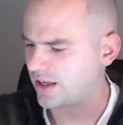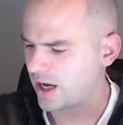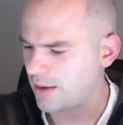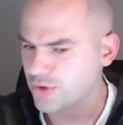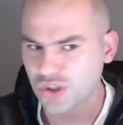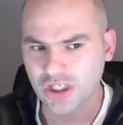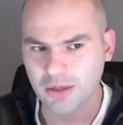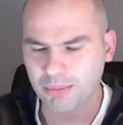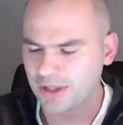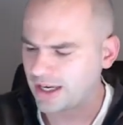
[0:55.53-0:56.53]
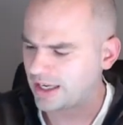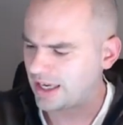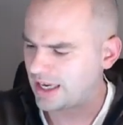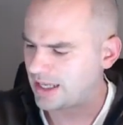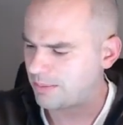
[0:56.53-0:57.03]
I'm just going to plug
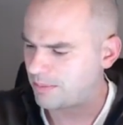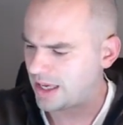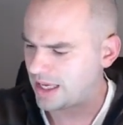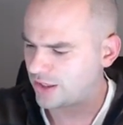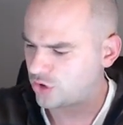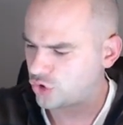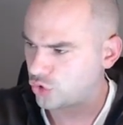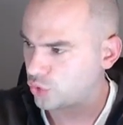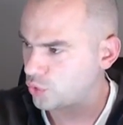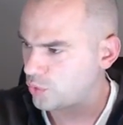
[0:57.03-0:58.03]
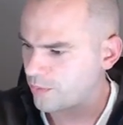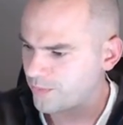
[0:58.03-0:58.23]
into...